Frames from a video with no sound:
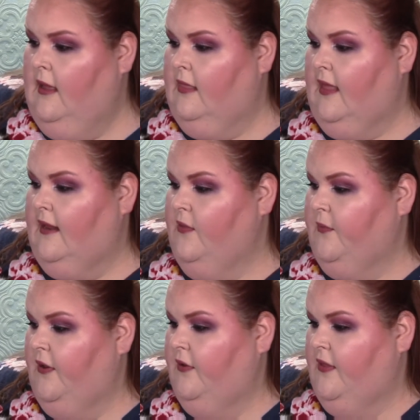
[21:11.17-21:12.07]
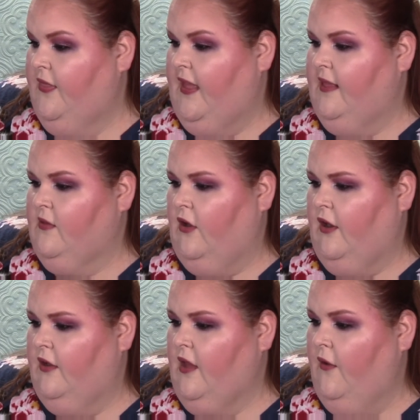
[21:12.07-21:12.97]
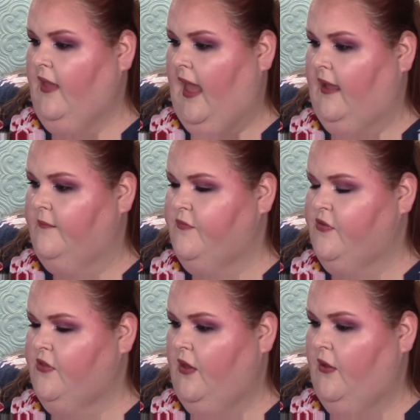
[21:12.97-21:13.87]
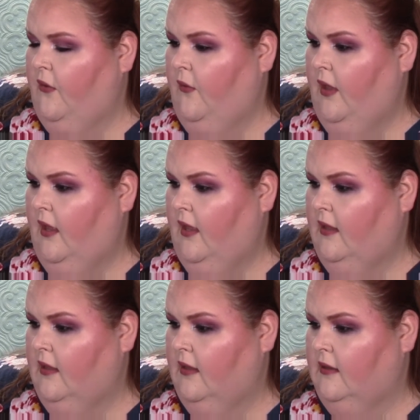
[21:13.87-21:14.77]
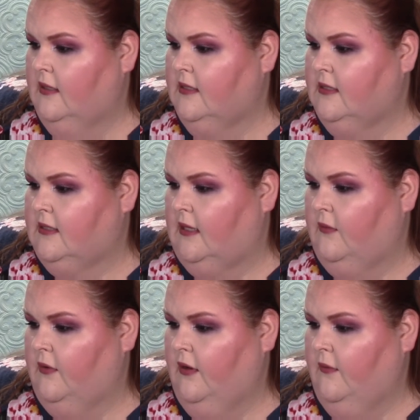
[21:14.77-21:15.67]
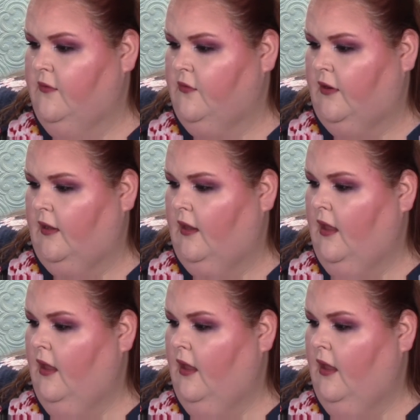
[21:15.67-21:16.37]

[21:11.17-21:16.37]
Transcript: that is where the things are. Okay, so let's see. Where are we starting?